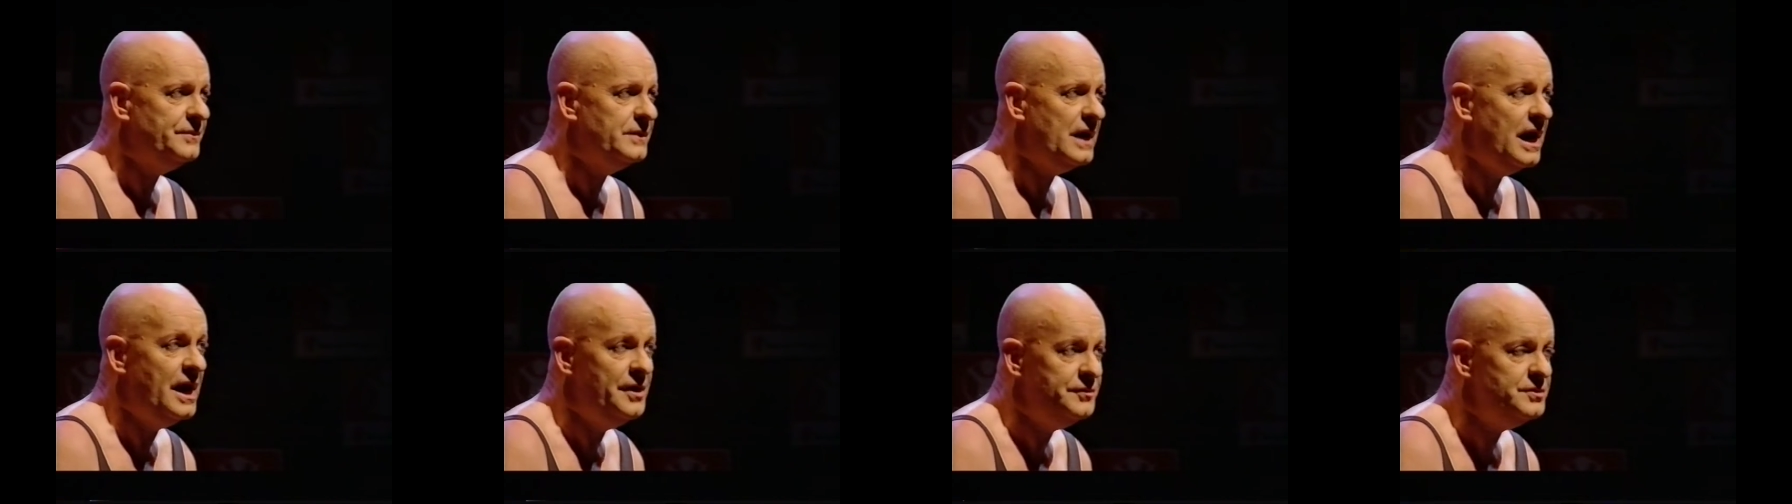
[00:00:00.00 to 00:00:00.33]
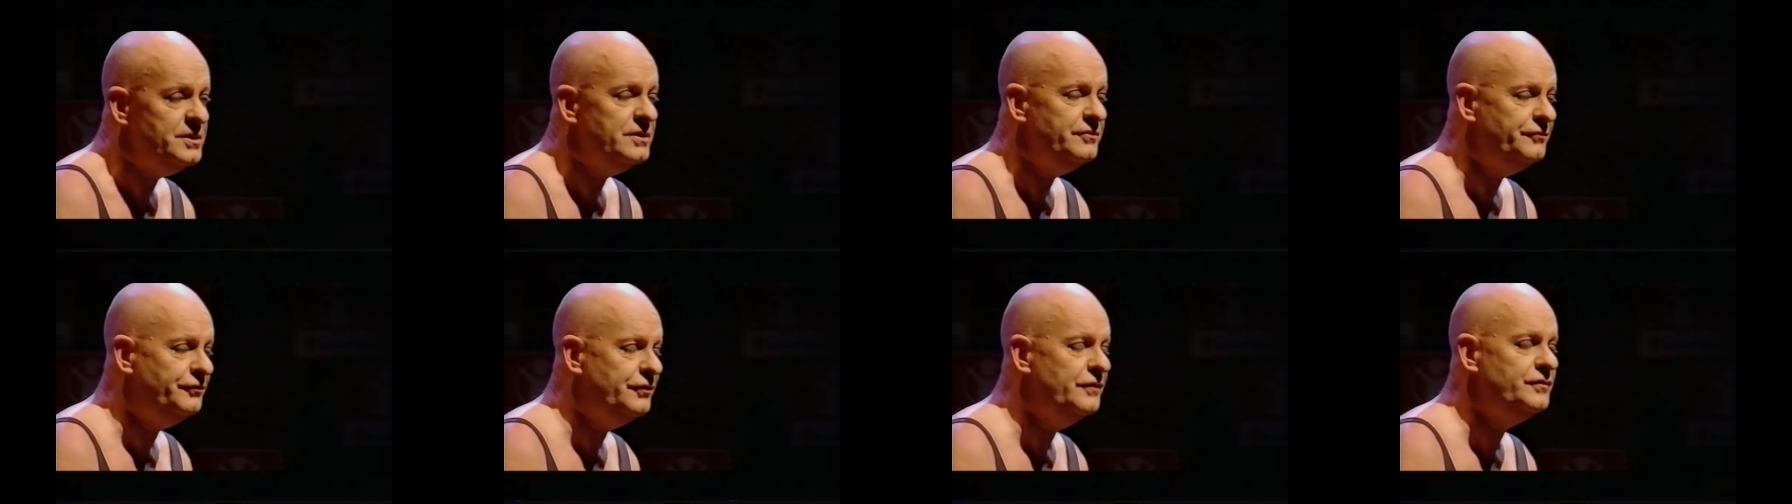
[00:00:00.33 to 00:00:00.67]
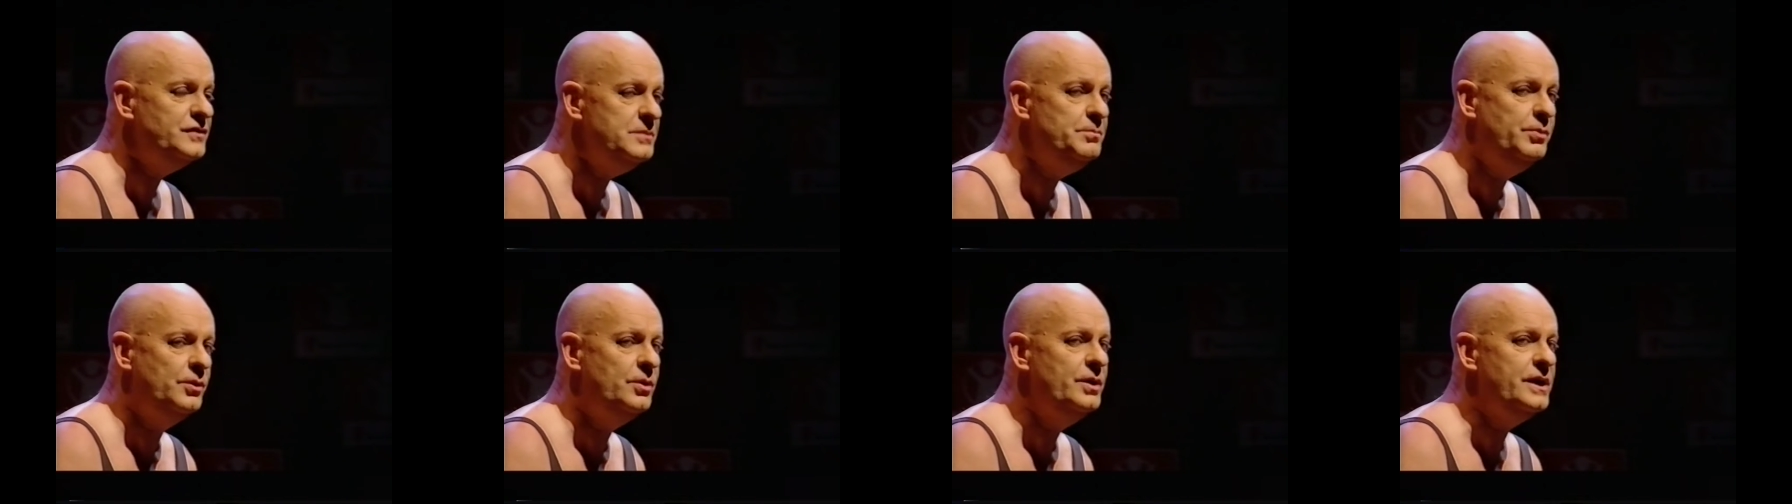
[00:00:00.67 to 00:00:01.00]

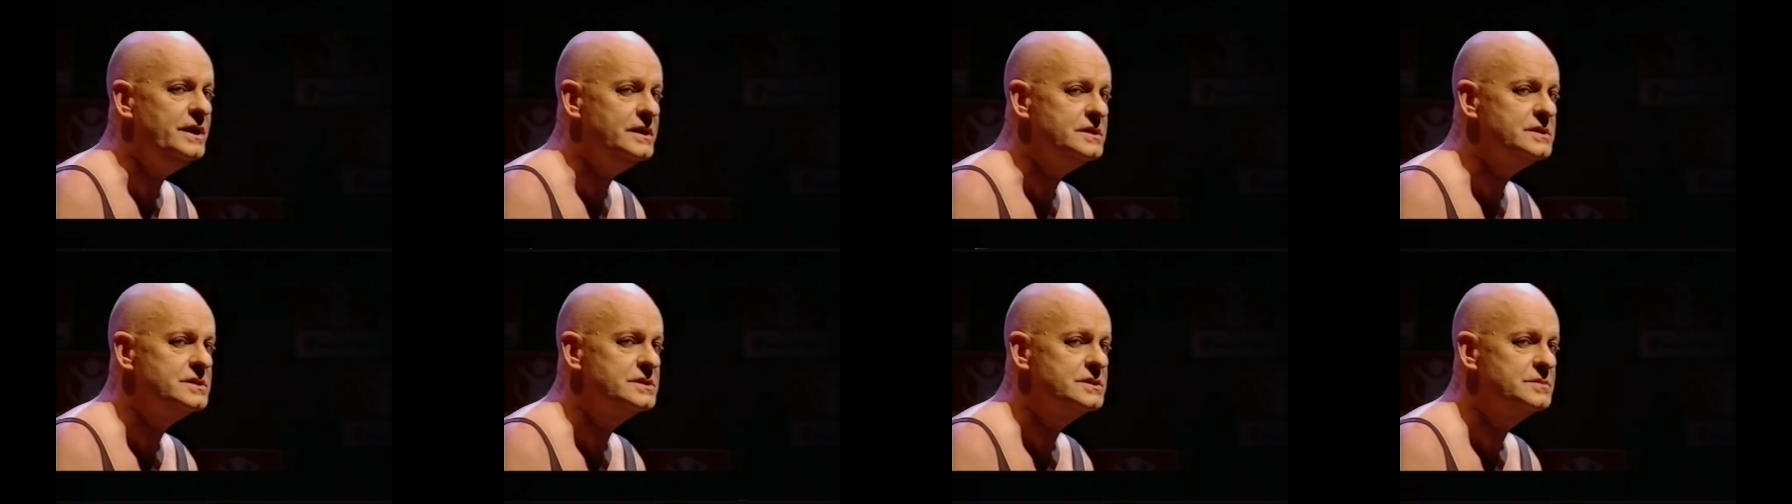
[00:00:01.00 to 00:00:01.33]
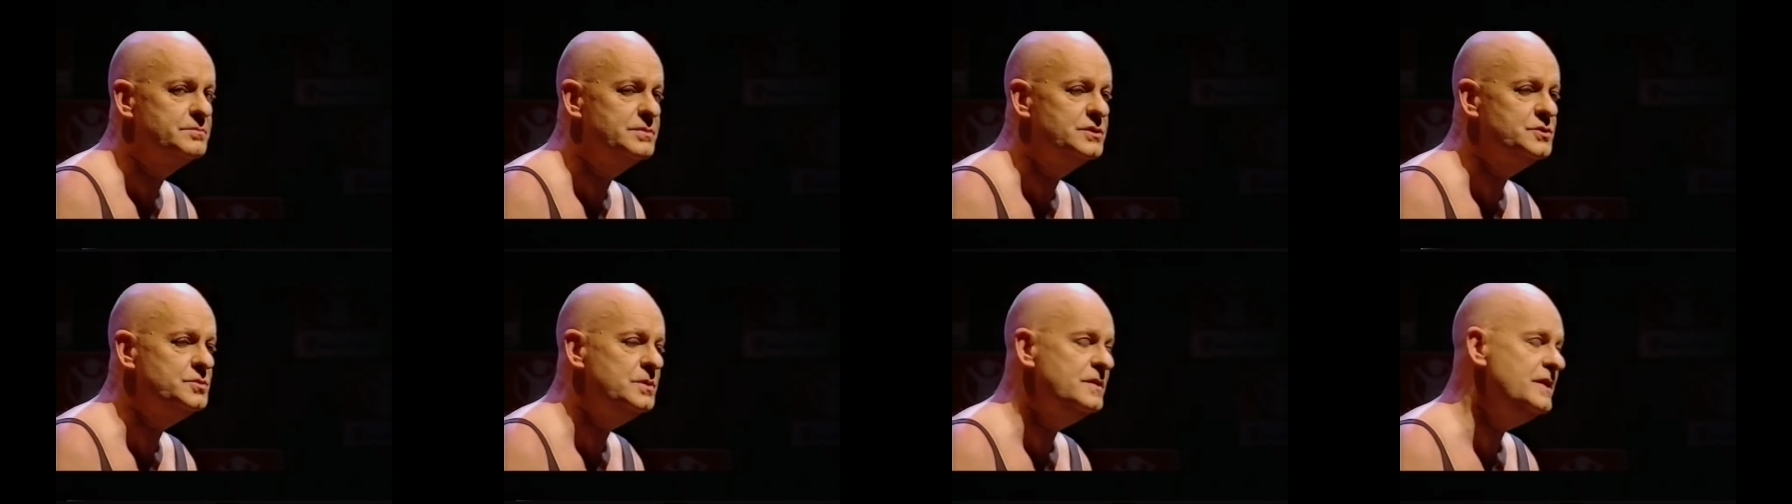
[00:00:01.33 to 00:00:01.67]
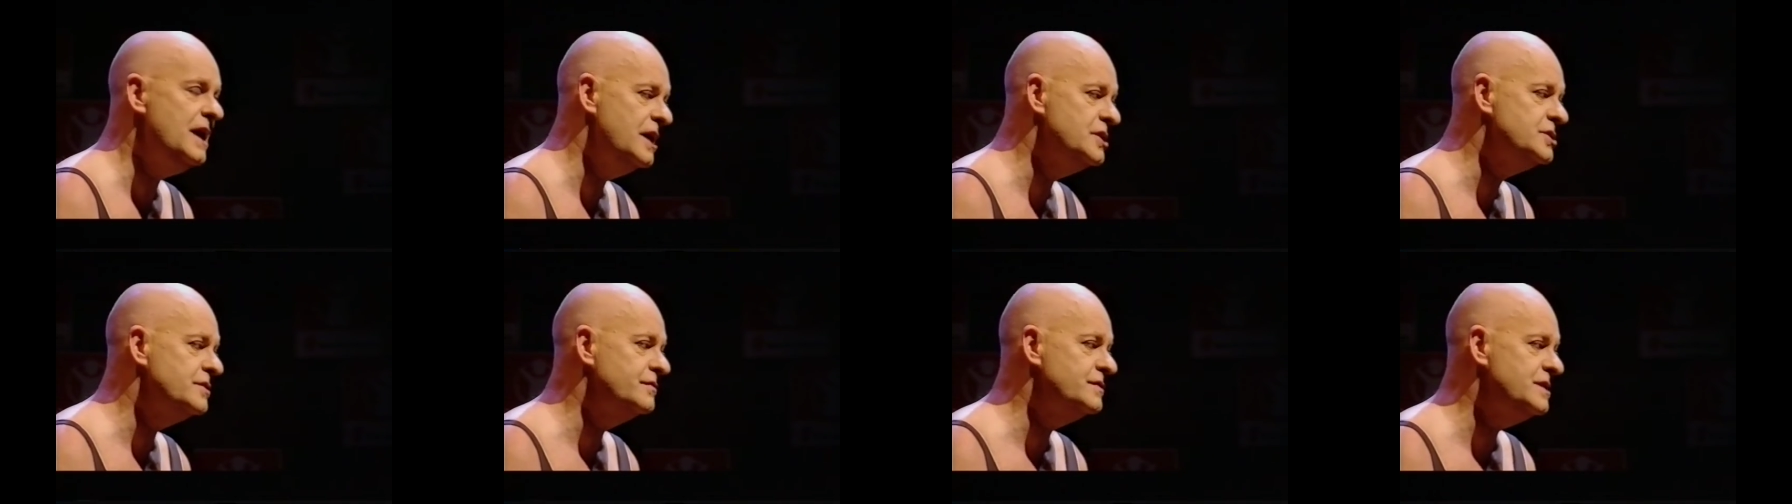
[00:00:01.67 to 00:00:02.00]
150 boys between the
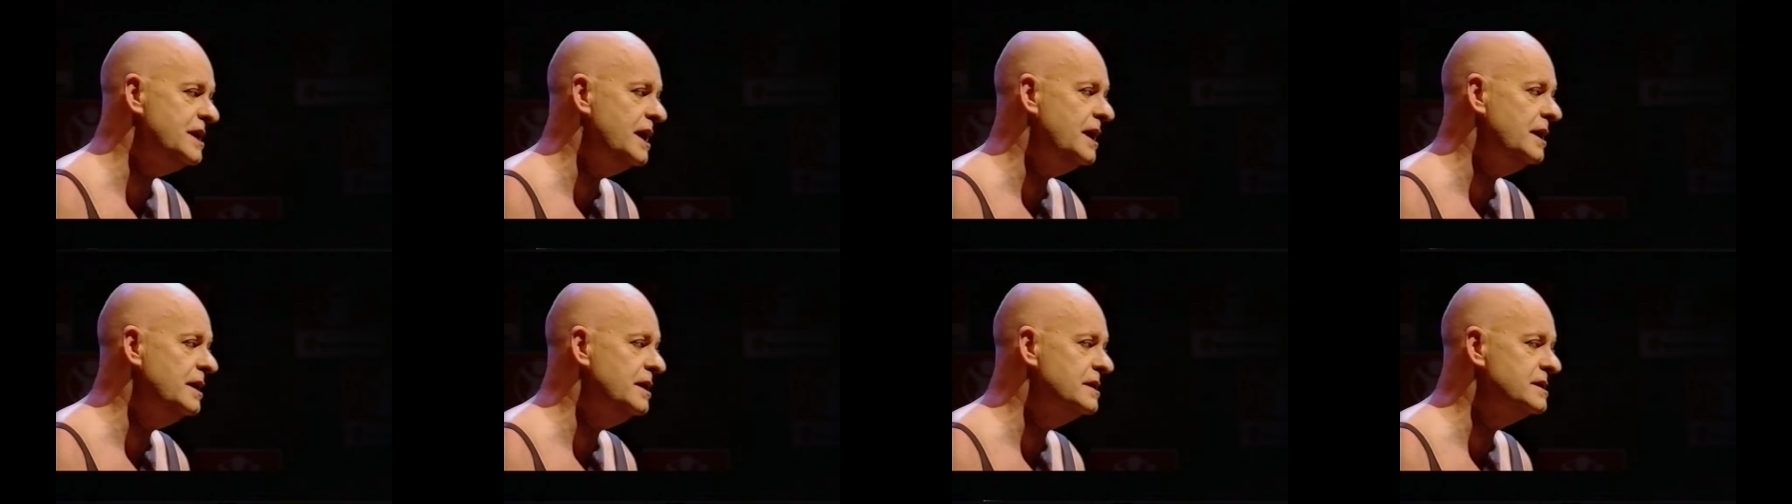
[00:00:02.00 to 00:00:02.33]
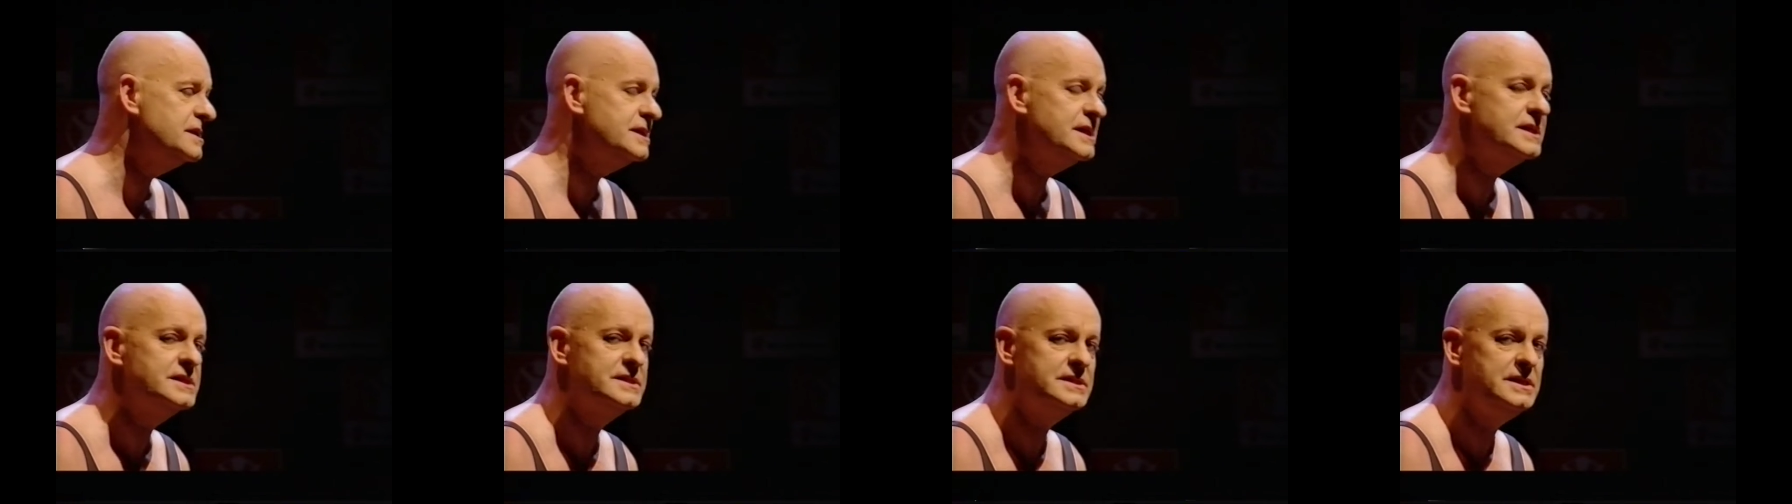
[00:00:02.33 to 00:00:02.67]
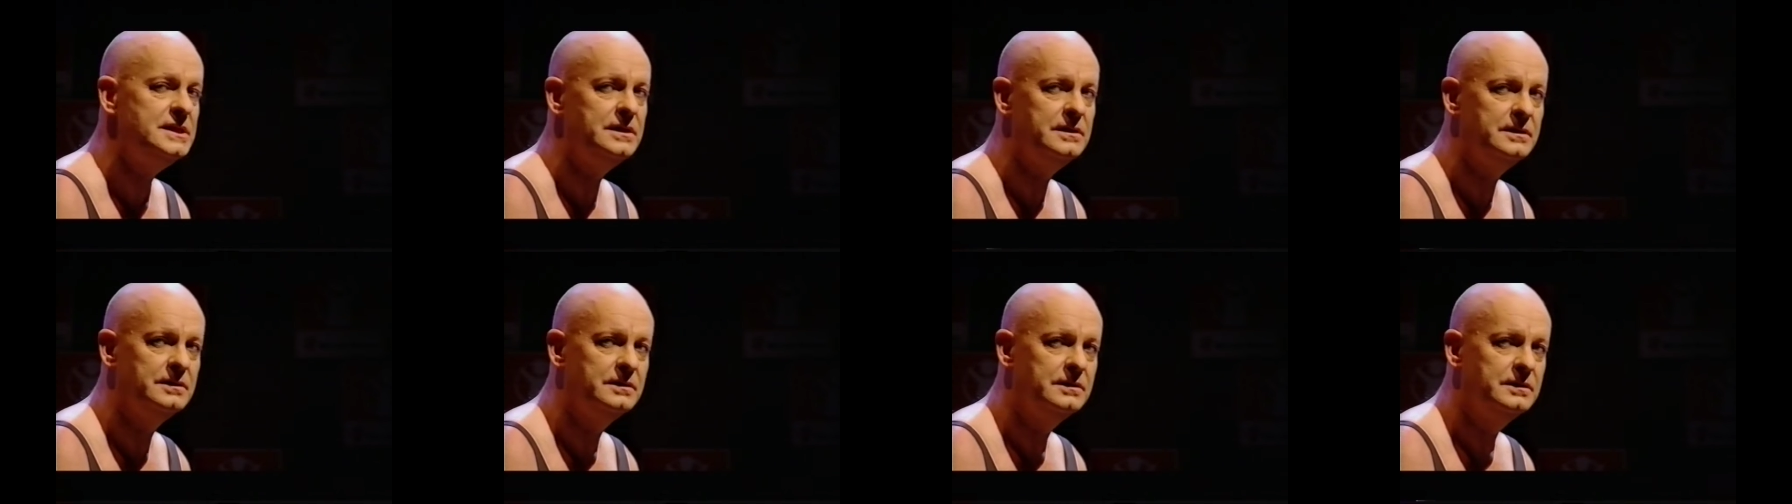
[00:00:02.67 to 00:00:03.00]
age of 10 and
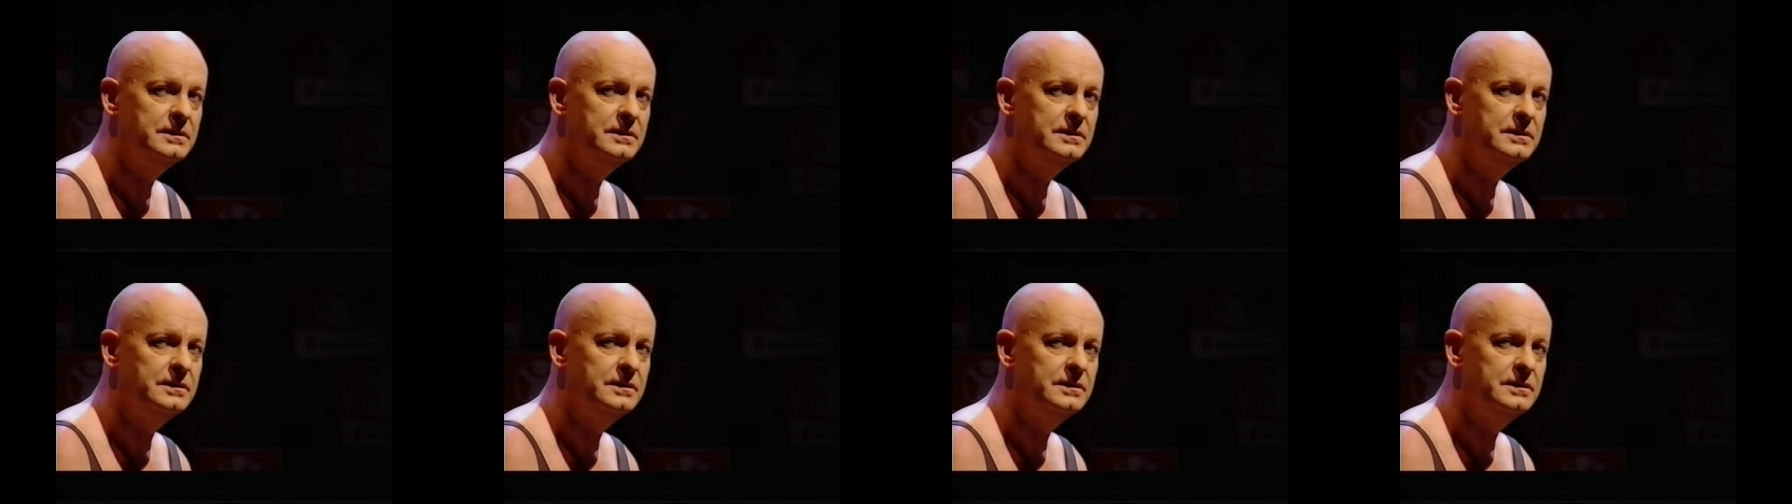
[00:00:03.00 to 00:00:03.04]
16.